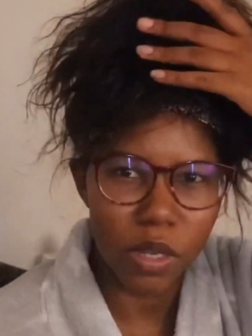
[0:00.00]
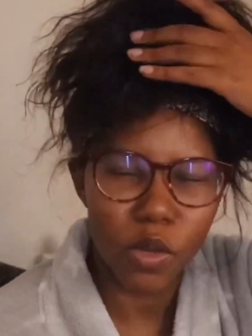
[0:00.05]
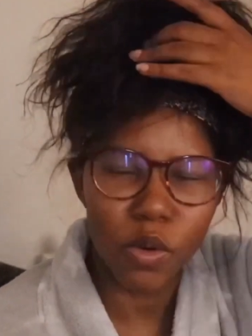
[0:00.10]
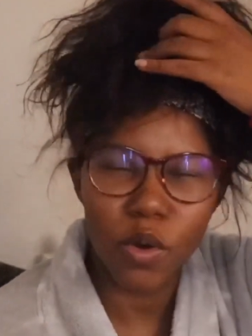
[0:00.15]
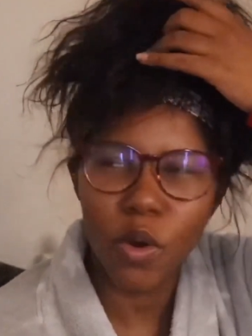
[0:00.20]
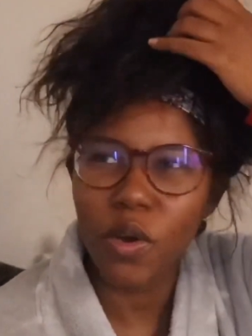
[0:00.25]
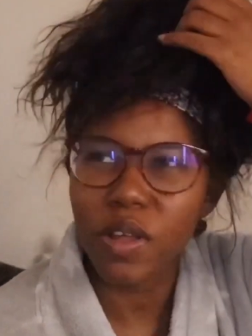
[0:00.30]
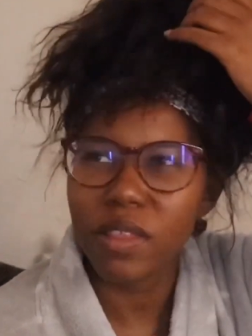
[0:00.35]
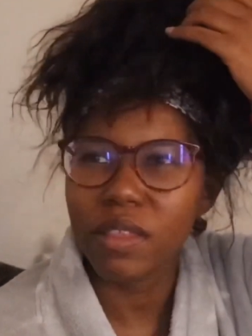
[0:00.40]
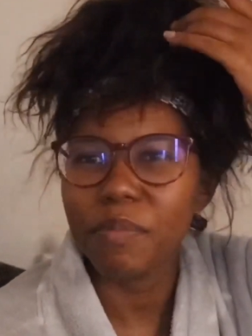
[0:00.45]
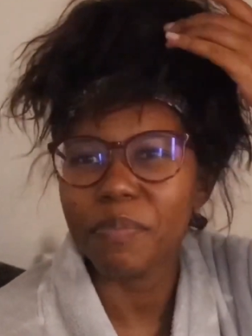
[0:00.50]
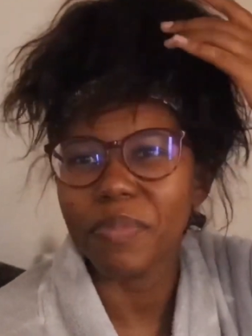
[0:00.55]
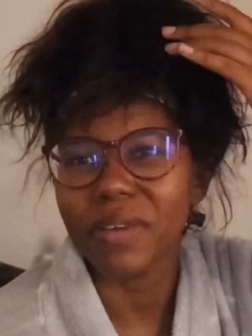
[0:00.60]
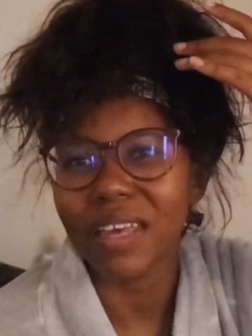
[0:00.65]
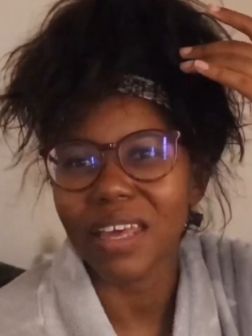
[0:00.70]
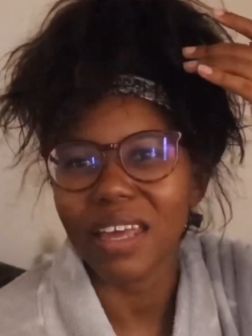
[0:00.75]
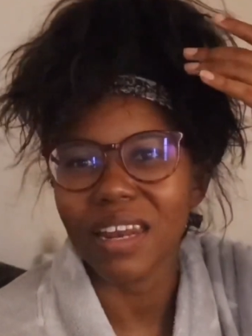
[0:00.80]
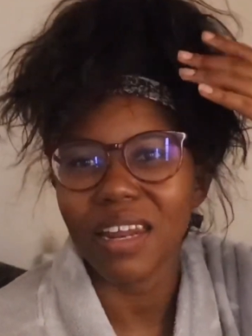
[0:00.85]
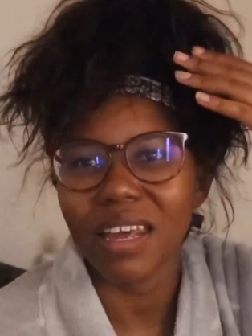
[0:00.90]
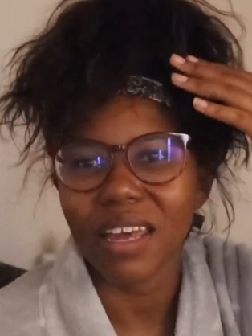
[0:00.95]
You know, in the
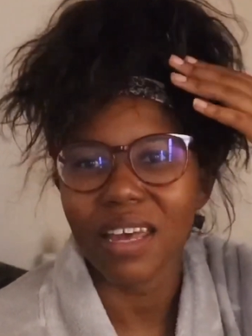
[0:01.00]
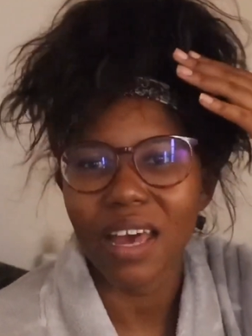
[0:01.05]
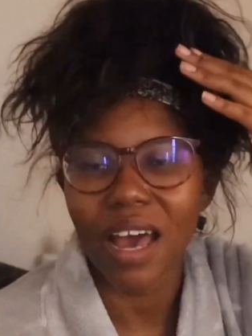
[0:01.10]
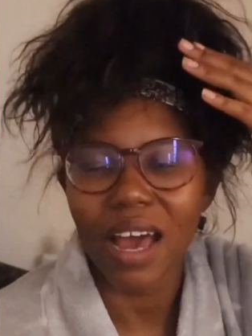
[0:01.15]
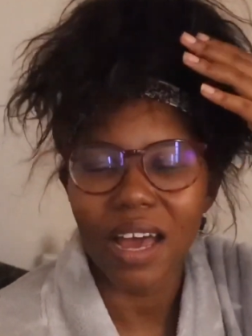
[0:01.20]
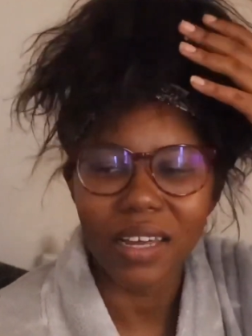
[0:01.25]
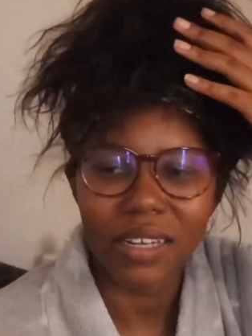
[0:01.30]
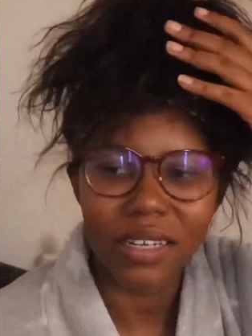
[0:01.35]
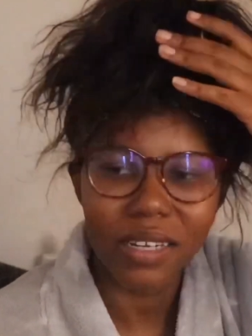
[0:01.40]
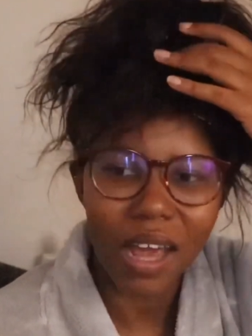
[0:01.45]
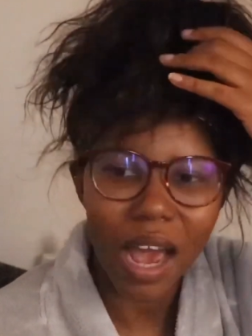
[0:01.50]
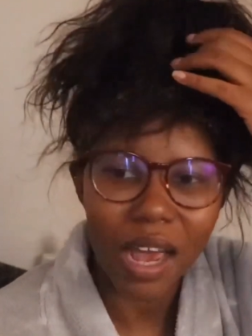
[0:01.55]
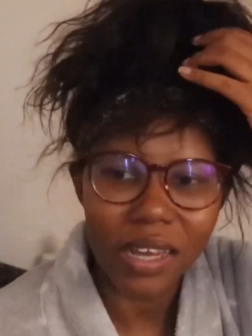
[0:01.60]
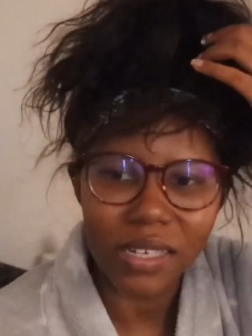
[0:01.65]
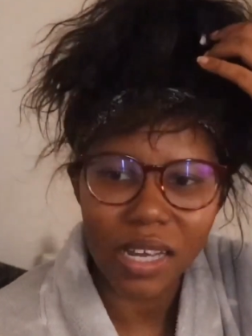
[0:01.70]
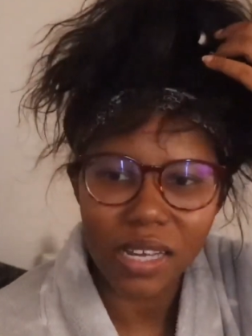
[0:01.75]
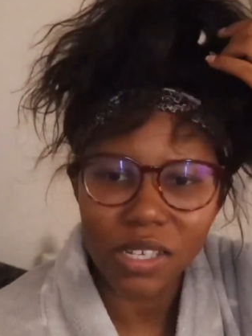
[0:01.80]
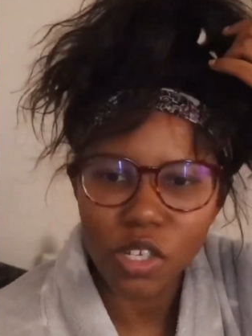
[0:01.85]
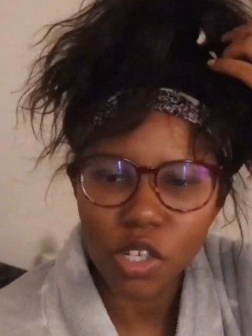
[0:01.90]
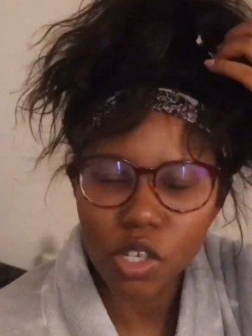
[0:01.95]
beginning, I,
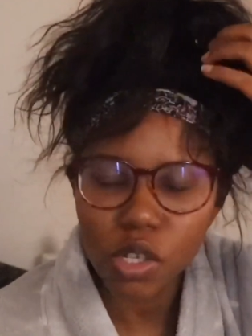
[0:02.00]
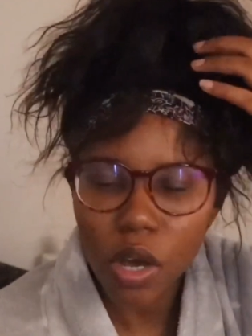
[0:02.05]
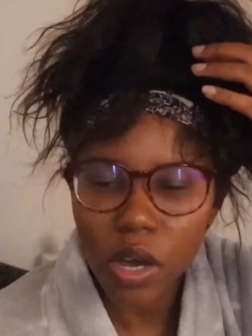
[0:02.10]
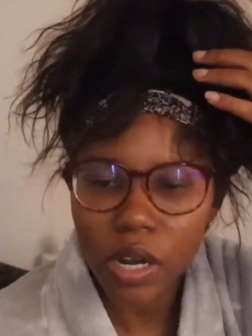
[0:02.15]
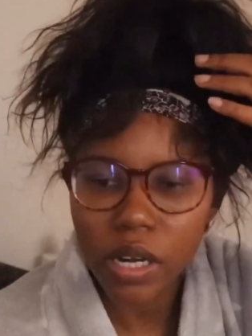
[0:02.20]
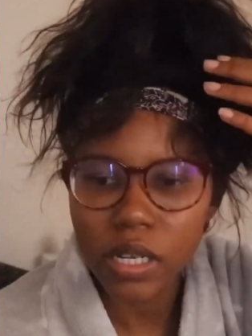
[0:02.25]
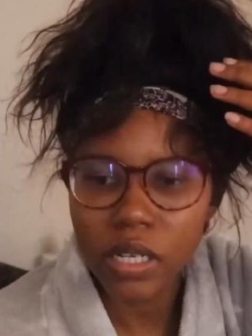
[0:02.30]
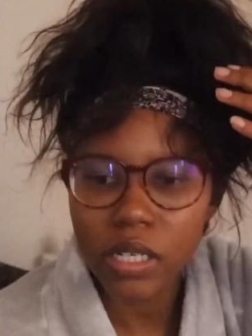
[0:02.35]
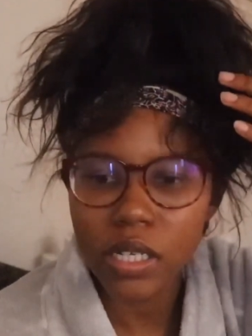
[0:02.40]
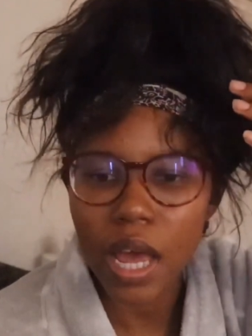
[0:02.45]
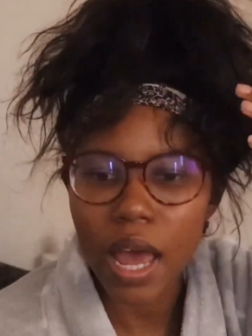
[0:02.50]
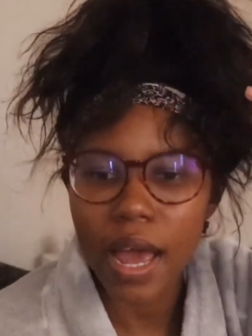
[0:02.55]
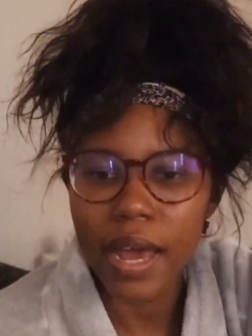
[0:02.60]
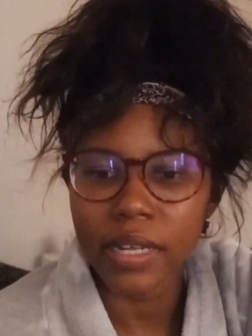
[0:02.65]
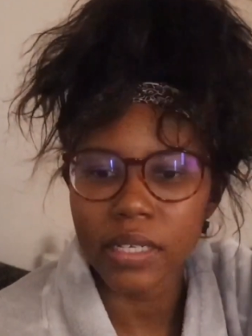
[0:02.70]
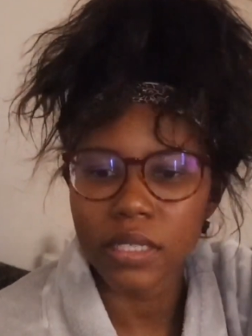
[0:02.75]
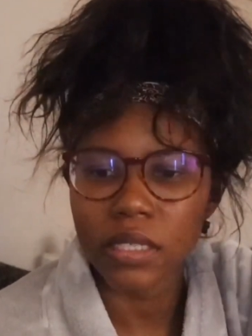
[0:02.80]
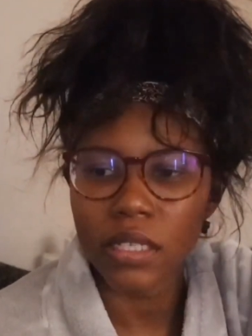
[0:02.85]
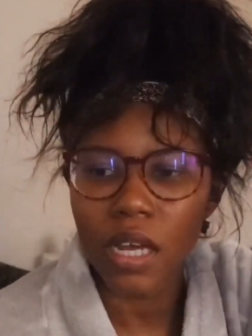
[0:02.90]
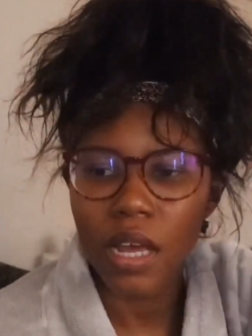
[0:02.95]
I, I, started
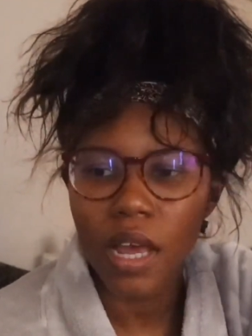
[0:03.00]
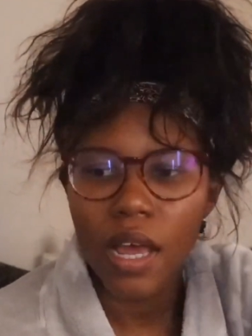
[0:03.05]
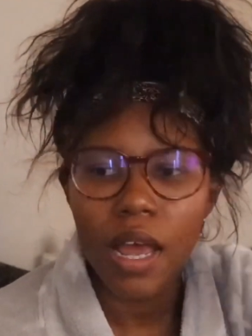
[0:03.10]
and